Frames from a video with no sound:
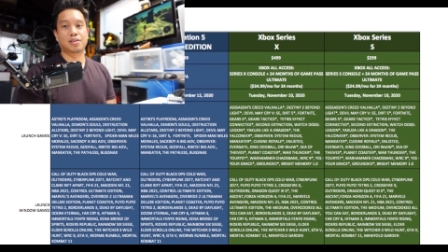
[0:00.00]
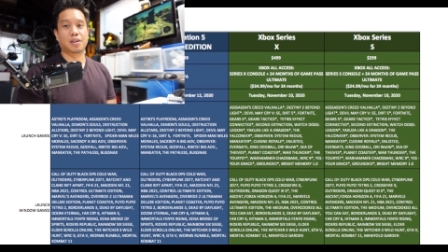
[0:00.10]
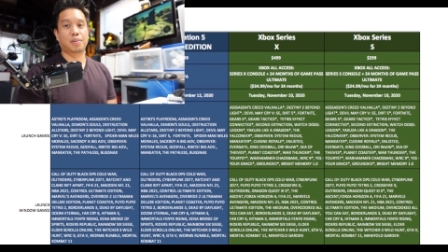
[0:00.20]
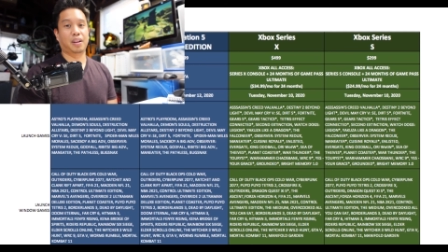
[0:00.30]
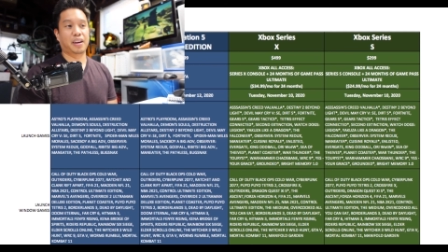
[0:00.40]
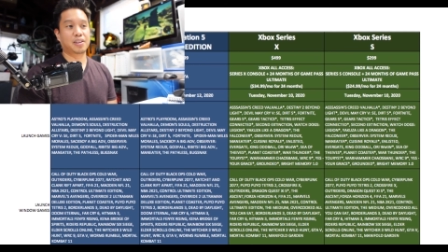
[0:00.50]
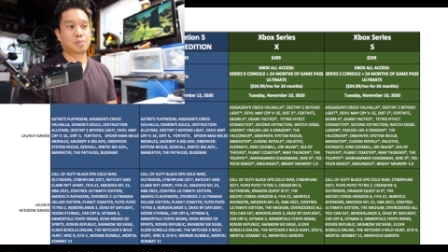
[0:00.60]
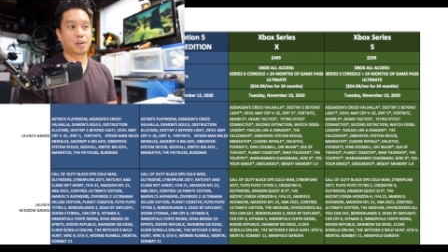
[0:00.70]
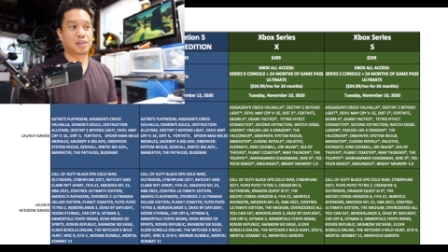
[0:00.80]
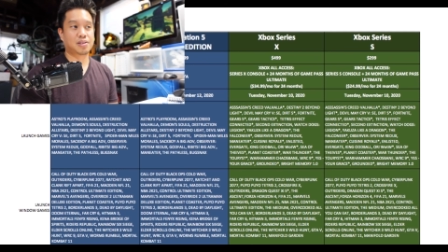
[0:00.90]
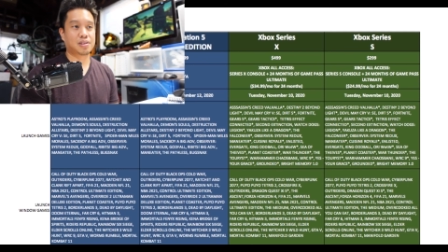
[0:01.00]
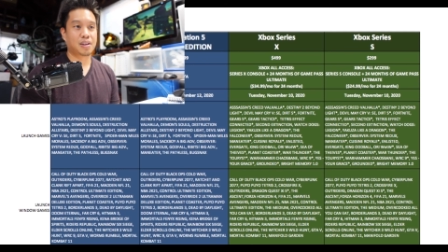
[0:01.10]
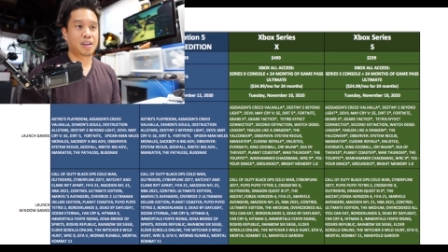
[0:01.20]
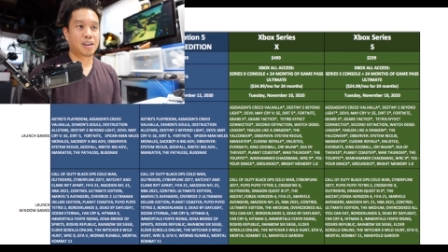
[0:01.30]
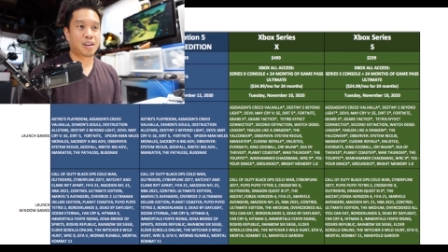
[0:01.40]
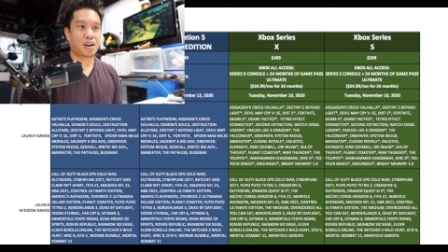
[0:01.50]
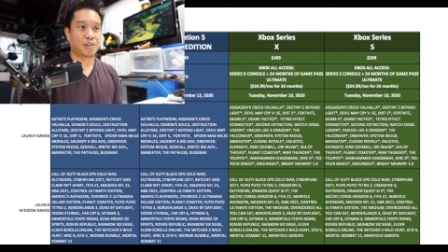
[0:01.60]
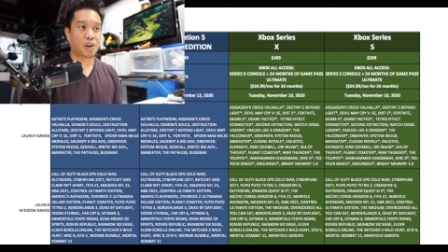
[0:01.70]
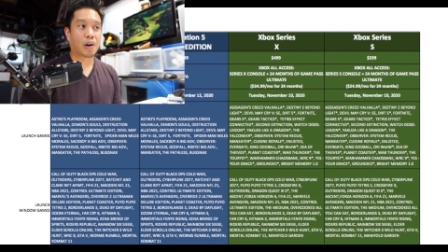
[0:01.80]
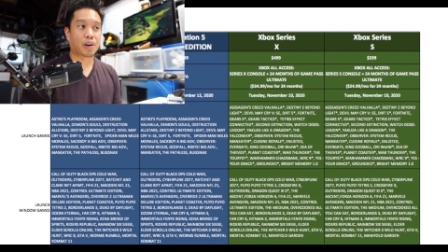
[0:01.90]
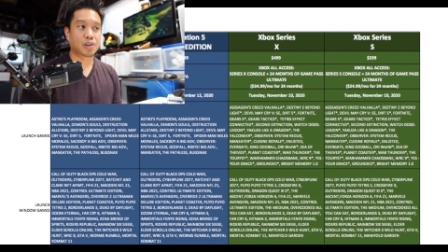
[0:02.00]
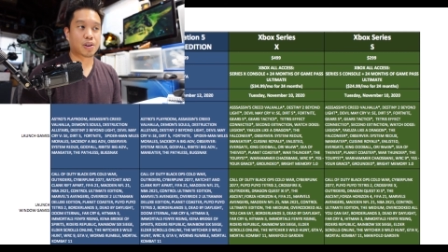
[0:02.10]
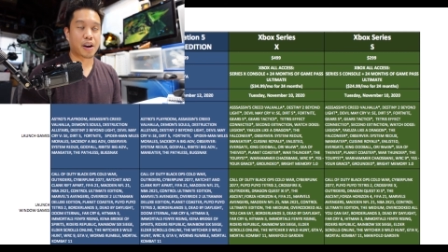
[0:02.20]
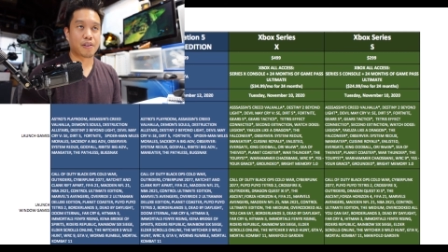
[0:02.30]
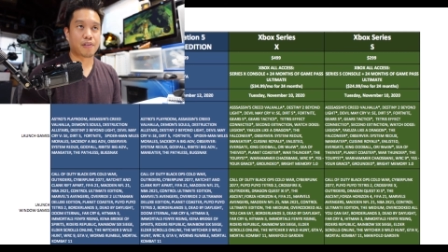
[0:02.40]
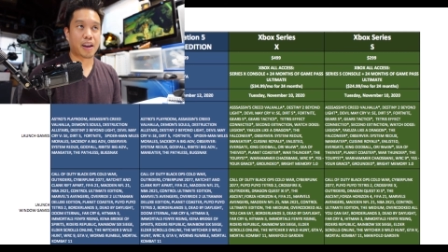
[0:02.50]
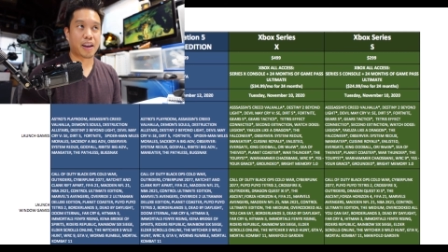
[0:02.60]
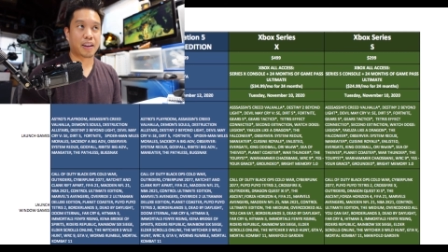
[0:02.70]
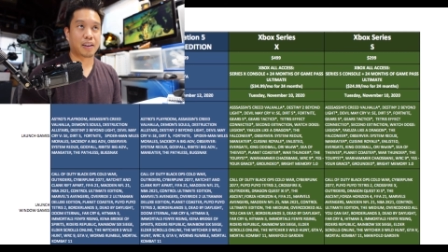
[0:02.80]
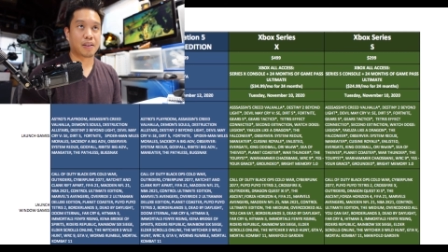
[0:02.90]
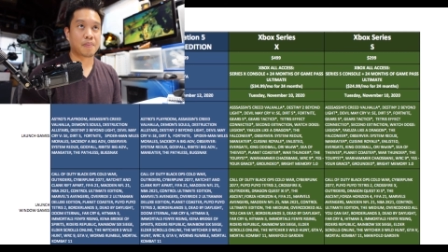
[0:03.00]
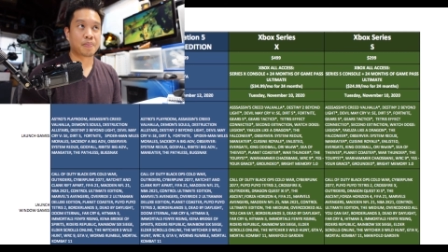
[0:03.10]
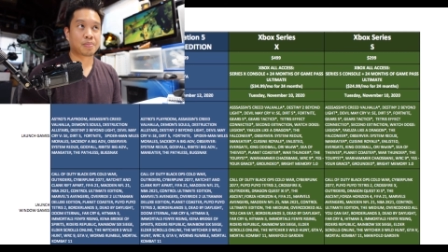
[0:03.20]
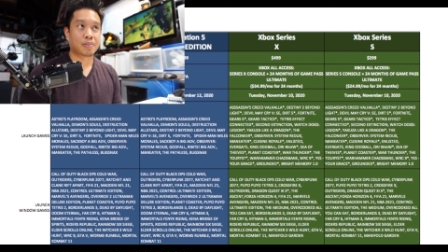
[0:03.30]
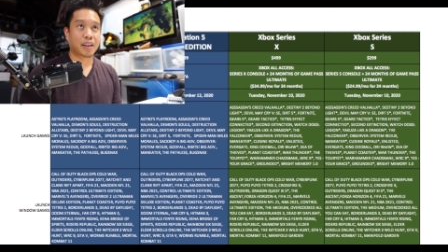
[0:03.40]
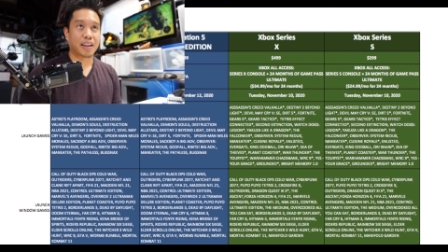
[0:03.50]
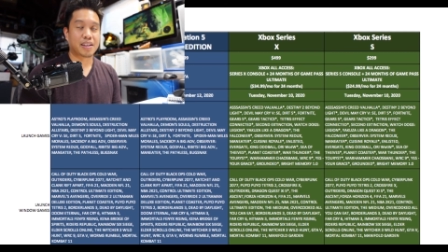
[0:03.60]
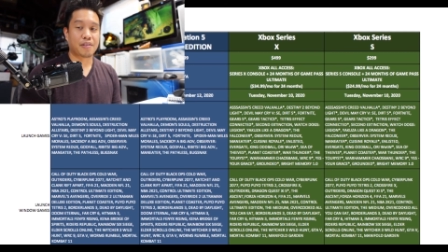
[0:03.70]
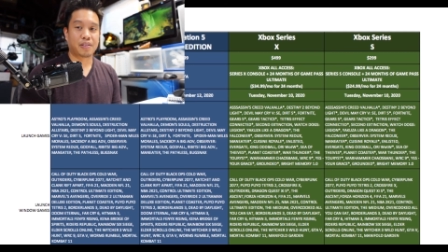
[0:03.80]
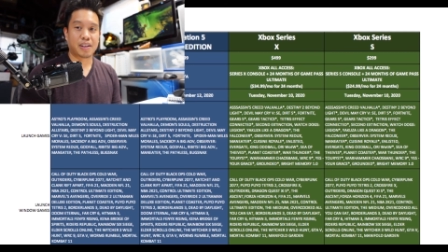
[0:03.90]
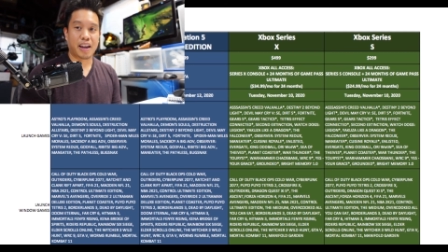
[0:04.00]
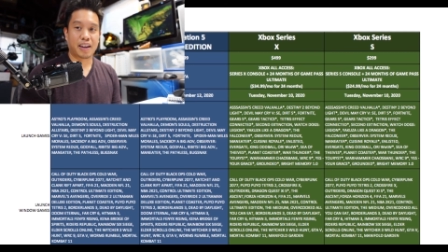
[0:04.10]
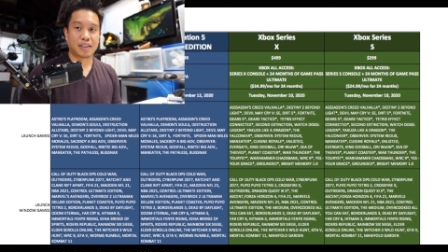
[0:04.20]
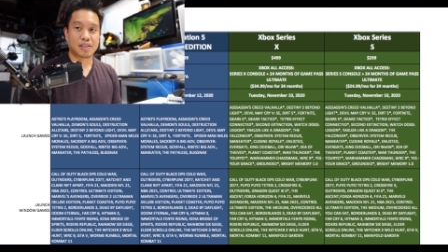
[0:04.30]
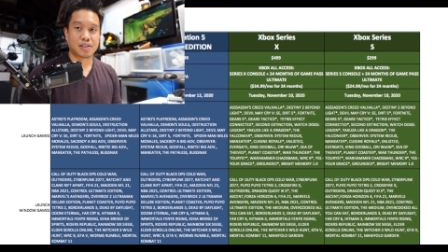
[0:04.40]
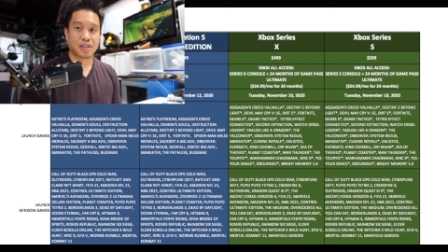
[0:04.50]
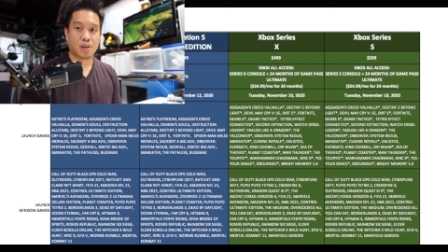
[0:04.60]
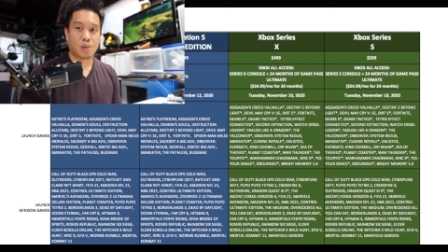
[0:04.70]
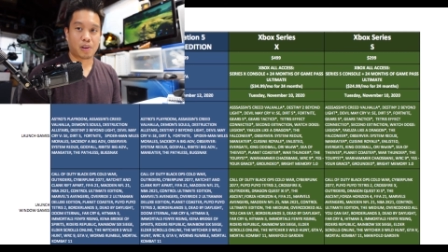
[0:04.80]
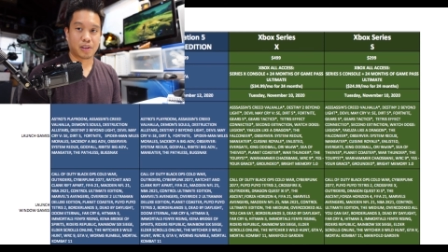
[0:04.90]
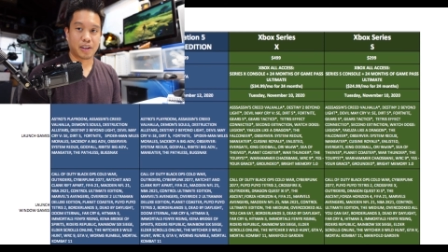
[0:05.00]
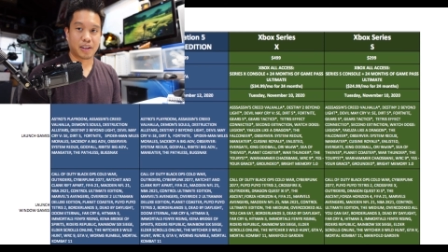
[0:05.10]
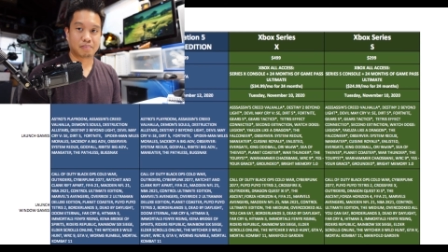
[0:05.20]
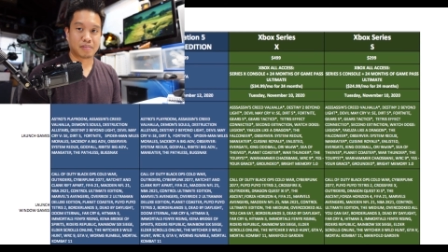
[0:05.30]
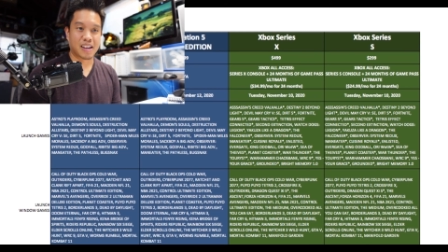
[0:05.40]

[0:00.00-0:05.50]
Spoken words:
It took up a lot of space on the hard drive, and it definitely ate into the quality